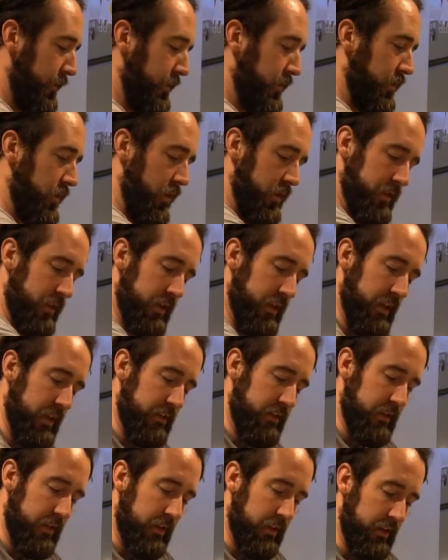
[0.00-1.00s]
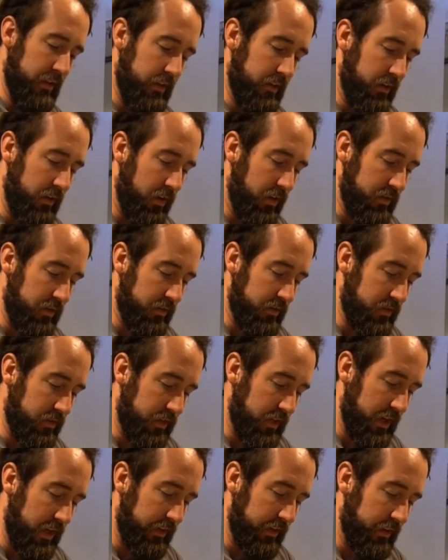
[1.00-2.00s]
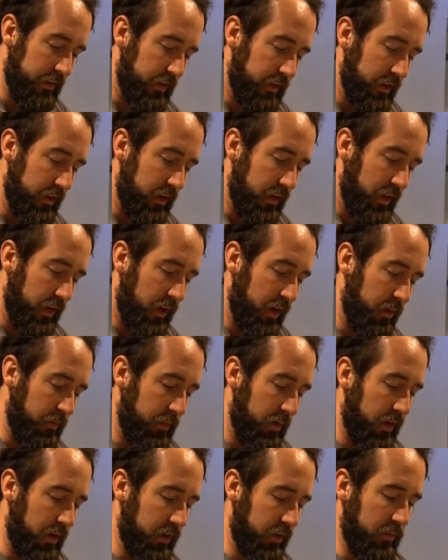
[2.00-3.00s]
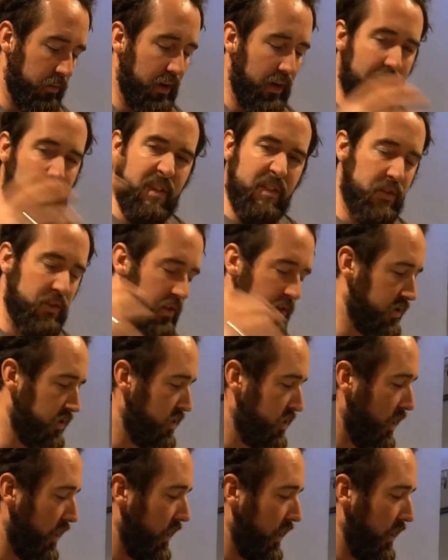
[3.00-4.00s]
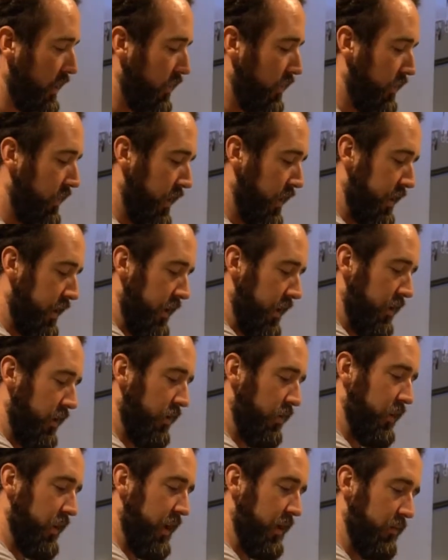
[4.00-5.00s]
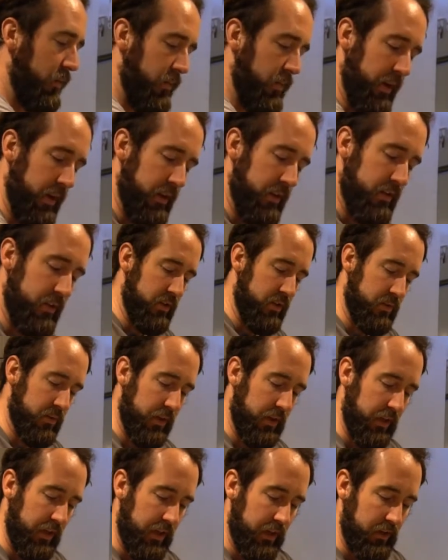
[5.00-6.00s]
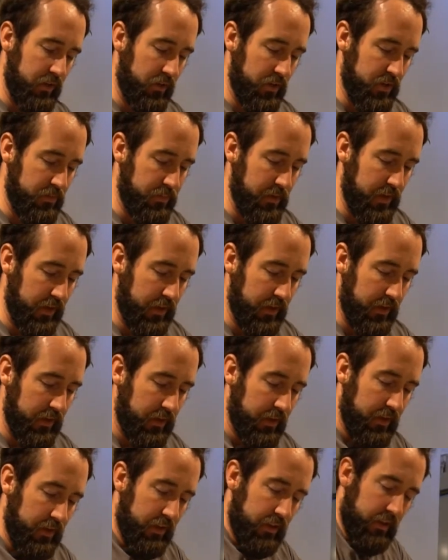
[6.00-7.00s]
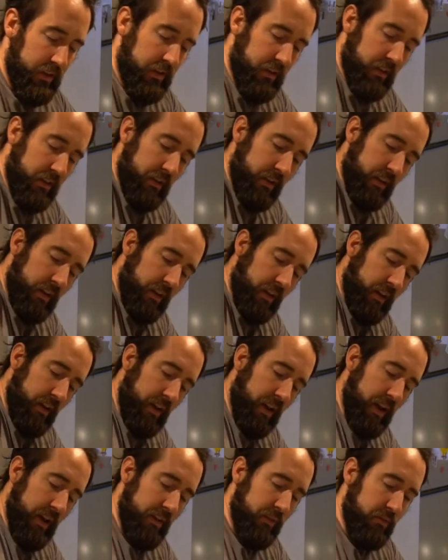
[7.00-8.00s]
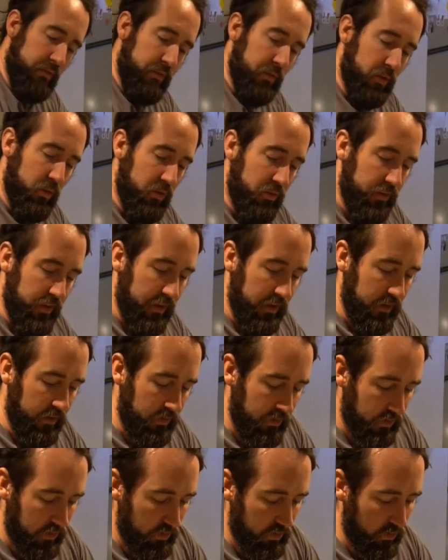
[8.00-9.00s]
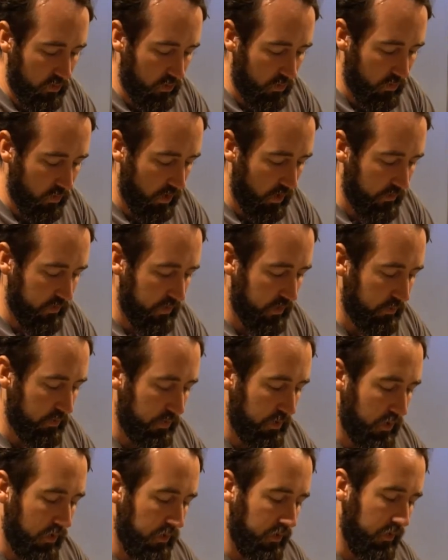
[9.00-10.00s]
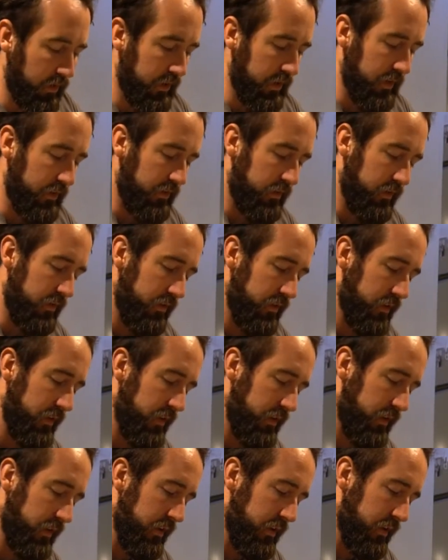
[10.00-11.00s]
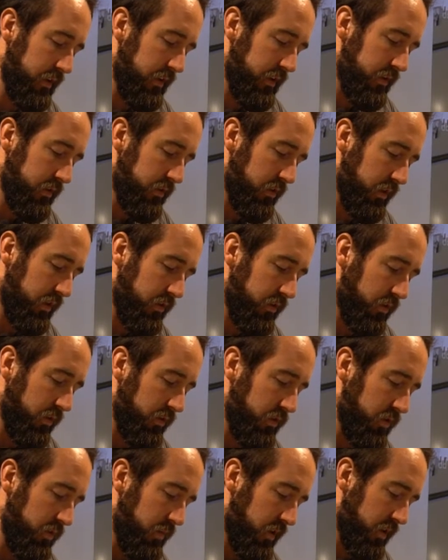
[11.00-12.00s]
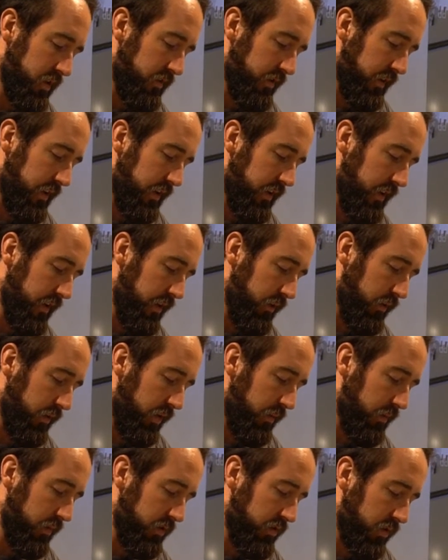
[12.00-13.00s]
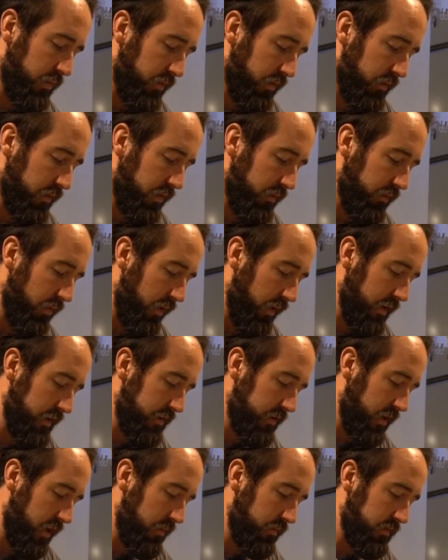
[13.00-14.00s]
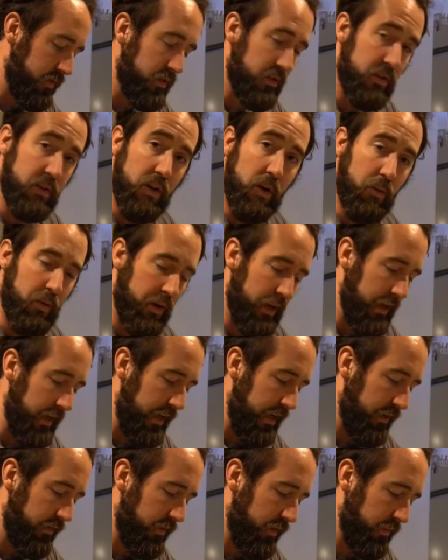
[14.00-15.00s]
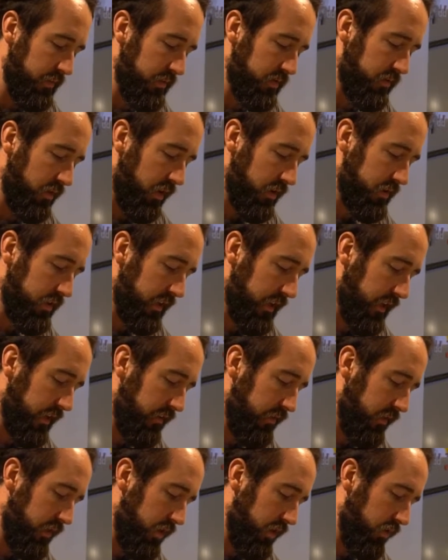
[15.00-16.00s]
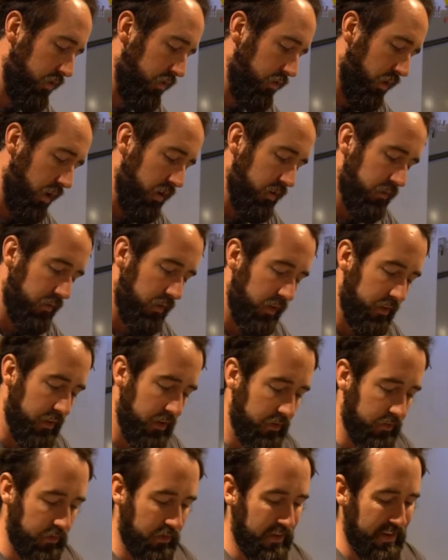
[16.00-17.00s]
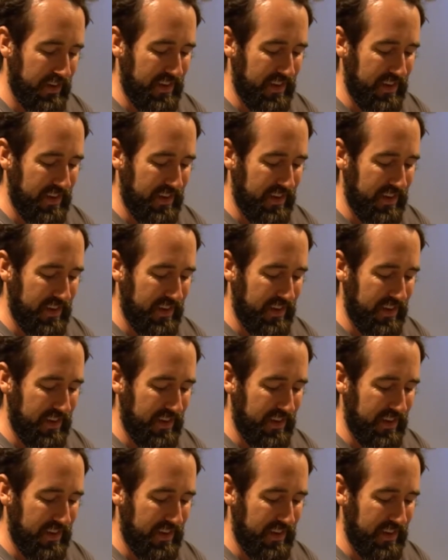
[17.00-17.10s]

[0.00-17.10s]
Nice and easy, nice and standard. I don't muck about either, just chuck it on there, get it on there, and what we're going to we're going to get a nice big handfuls of it all over the plant like this. There's not too much of it held up on top of the rhizomes, and you don't want any of it obstructing any of the new growth like this.